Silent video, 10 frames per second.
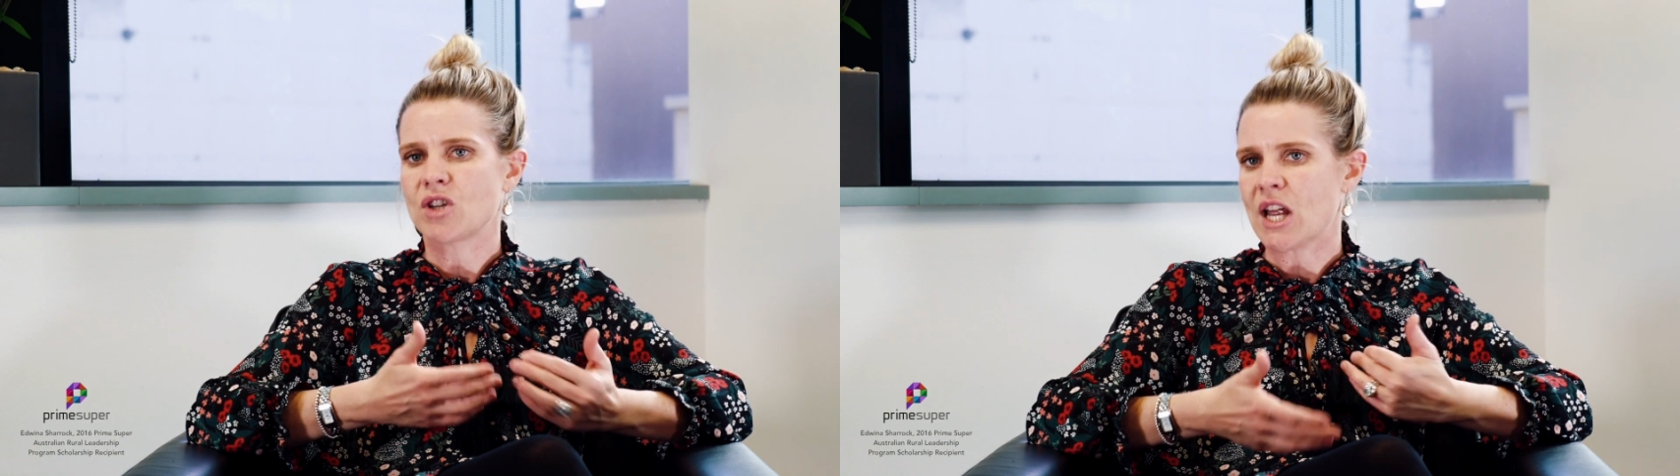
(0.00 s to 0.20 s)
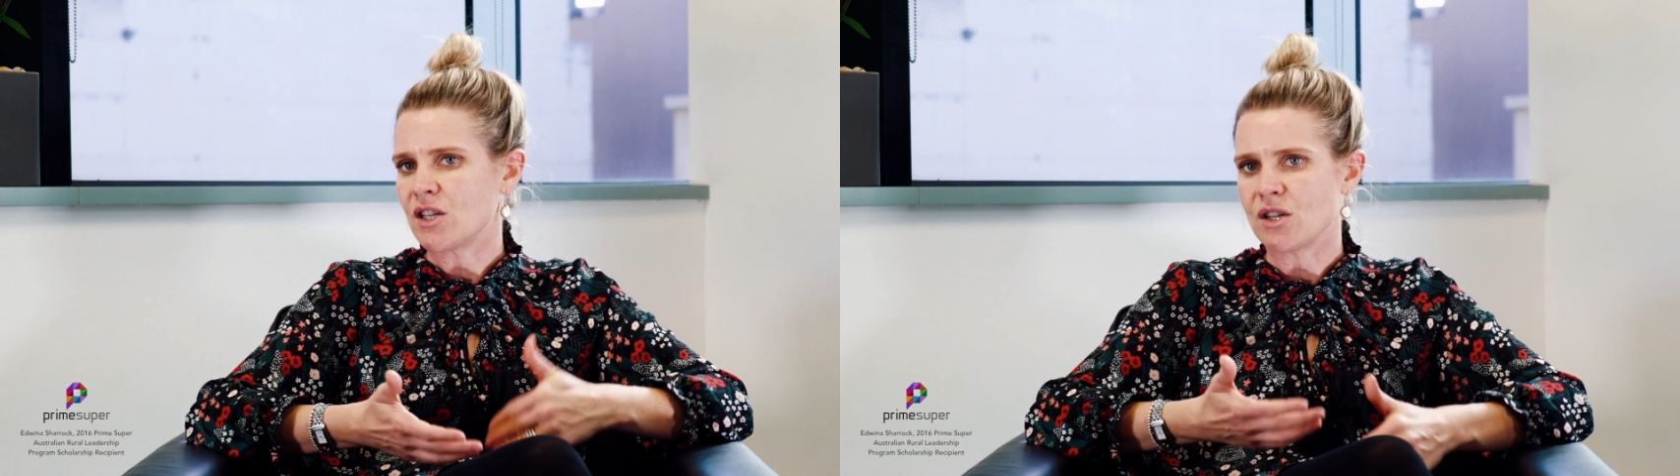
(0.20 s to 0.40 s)

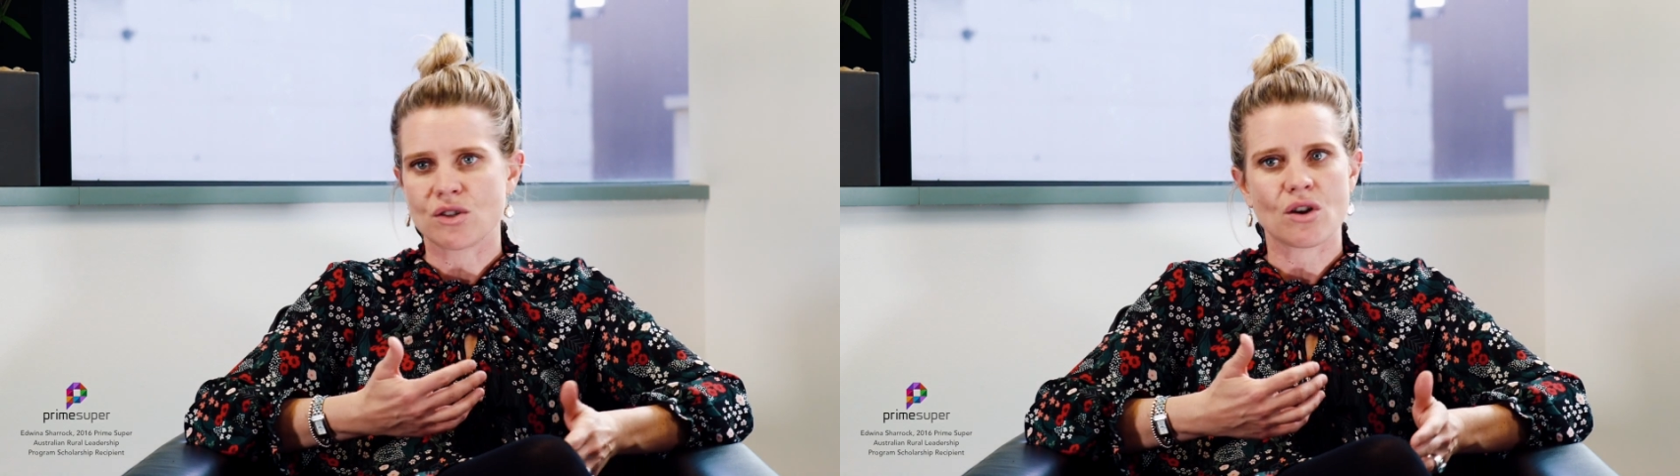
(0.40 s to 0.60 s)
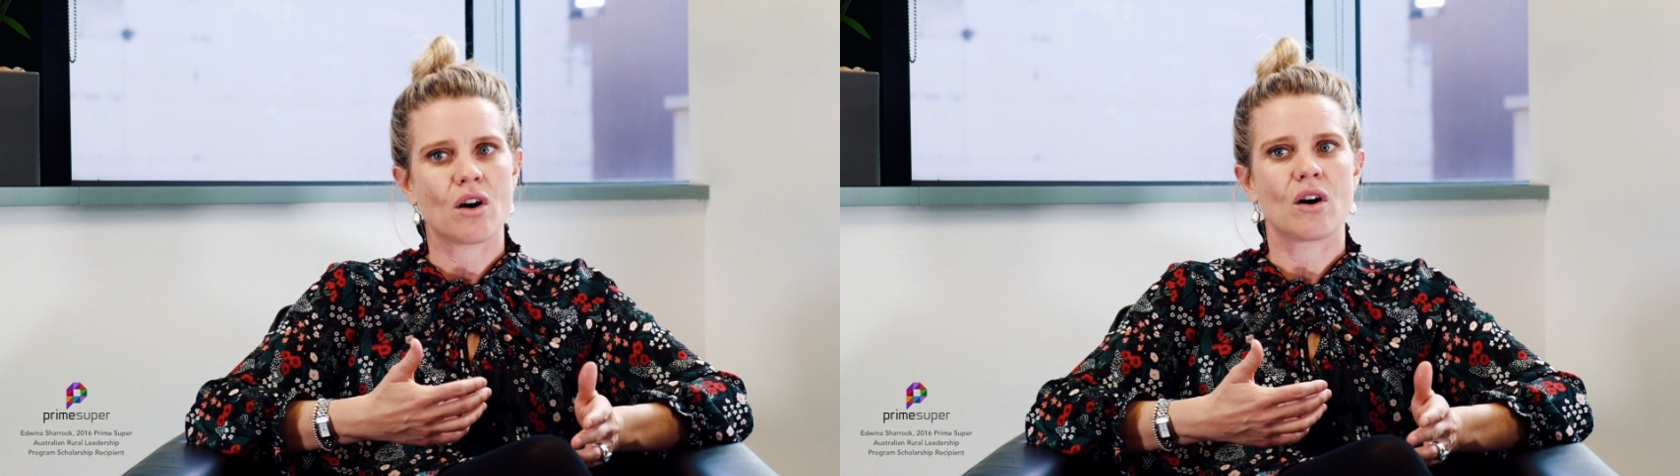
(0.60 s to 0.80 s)

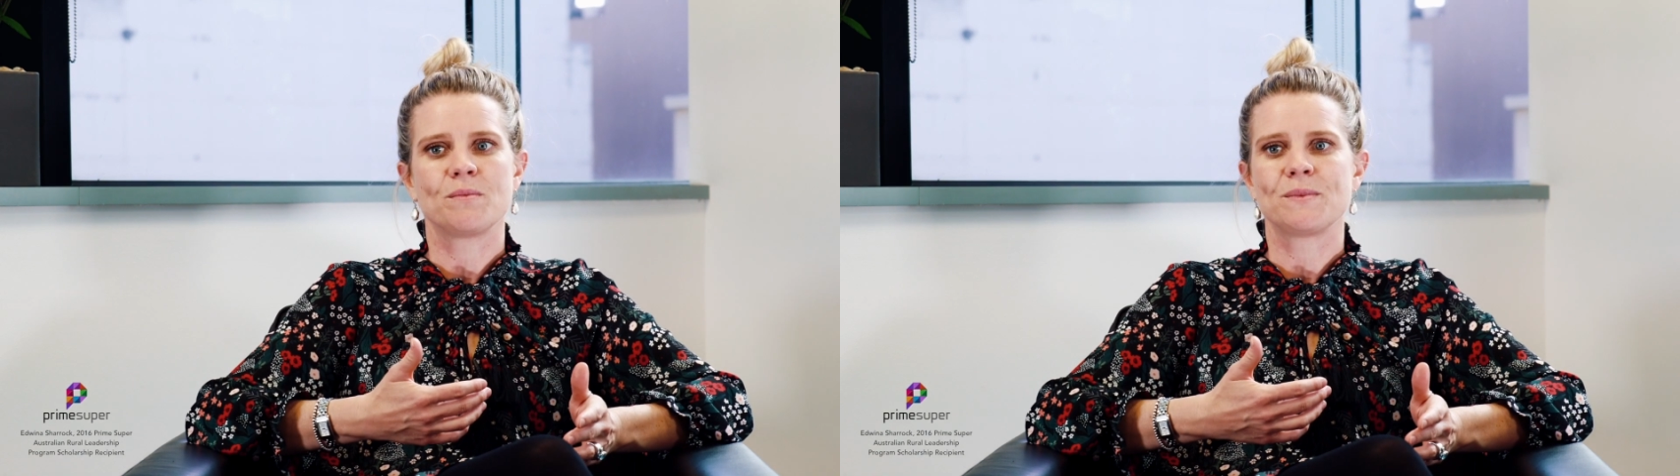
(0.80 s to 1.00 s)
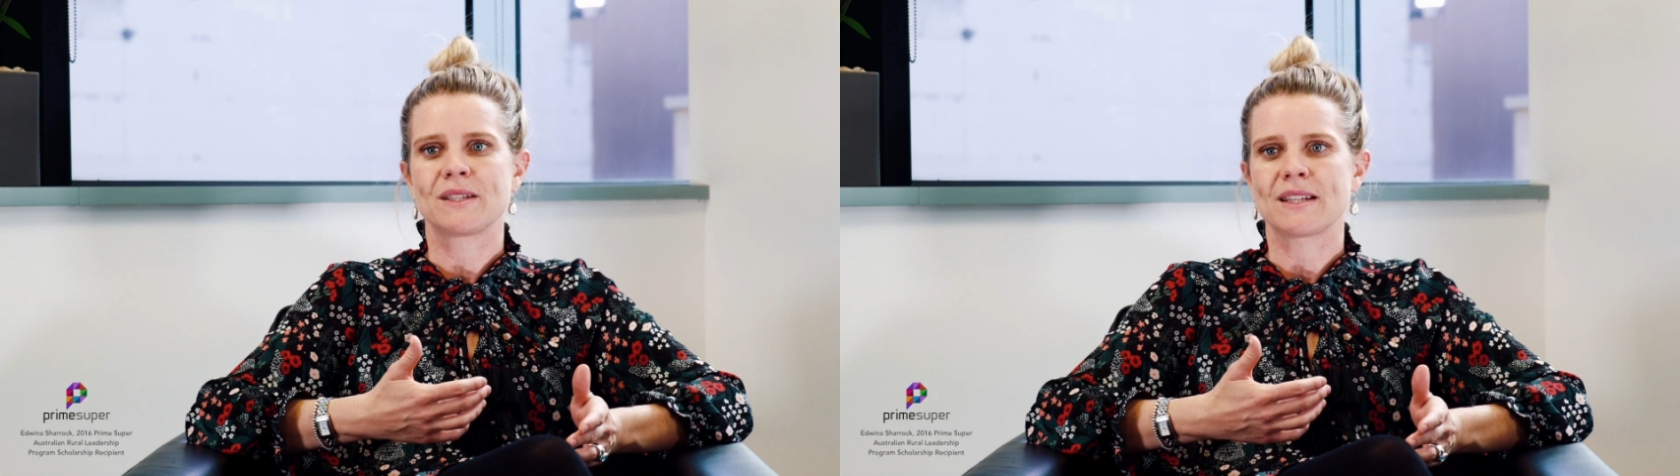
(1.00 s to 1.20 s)
changing
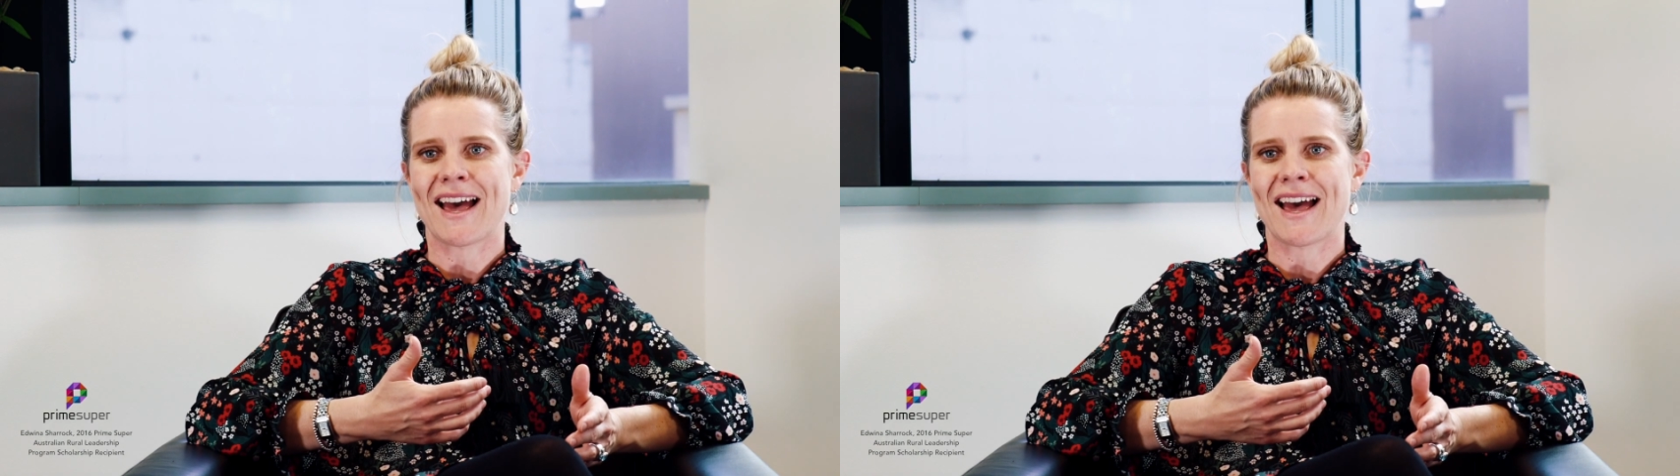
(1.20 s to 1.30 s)
jobs